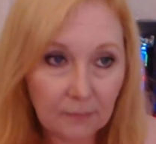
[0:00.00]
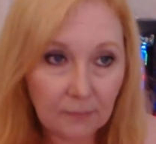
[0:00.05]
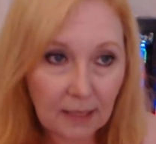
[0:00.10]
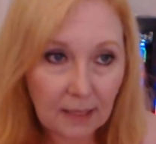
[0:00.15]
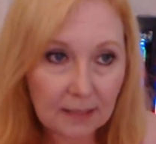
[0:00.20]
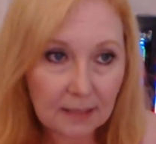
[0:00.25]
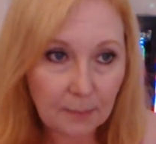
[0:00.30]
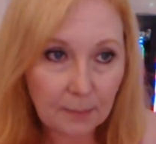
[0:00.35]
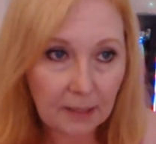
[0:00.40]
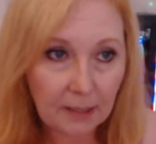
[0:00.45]

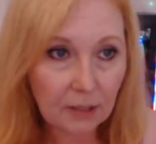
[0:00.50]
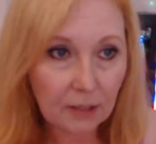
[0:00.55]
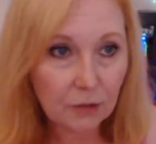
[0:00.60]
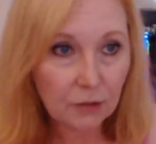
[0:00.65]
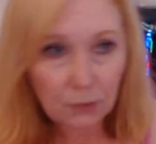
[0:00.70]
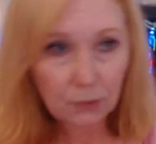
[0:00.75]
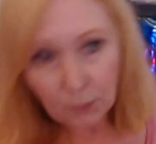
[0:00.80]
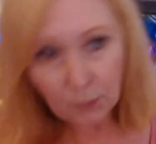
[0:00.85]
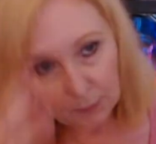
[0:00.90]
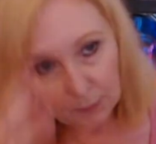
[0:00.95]
as my hair's
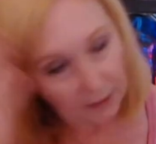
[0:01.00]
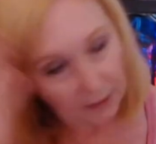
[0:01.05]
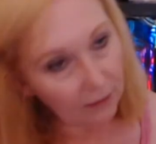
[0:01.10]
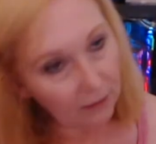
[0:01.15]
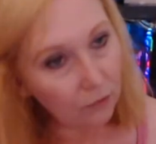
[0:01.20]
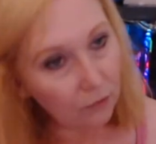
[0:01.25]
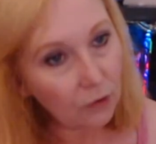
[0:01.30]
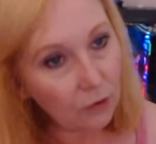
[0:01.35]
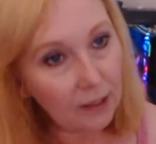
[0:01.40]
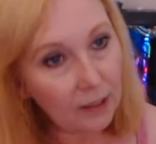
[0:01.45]
growing
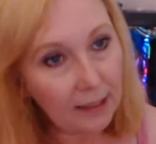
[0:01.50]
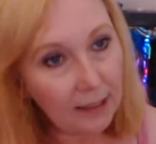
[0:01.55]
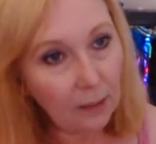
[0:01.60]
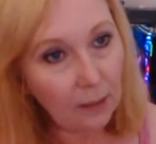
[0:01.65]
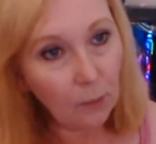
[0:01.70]
out gray,